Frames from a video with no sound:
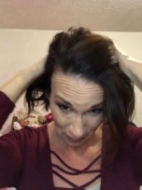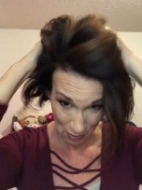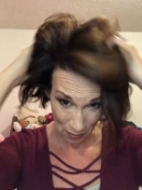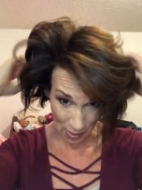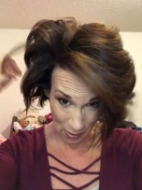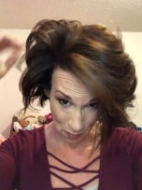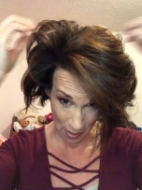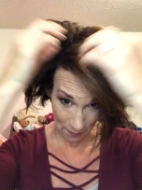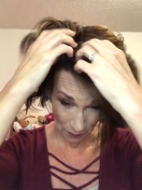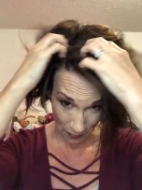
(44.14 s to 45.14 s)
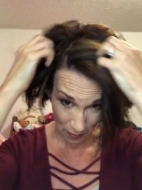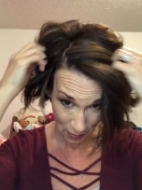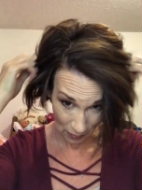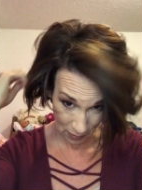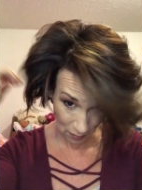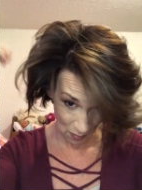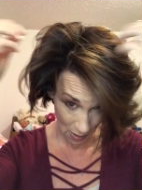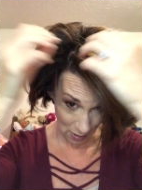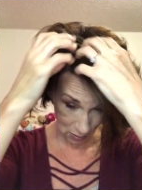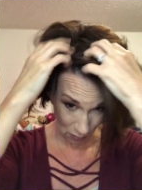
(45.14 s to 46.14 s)
So anyway, this is
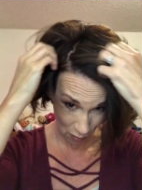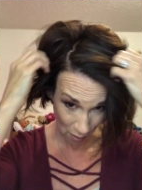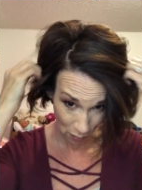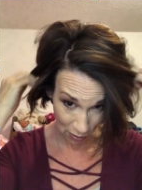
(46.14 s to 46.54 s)
me just round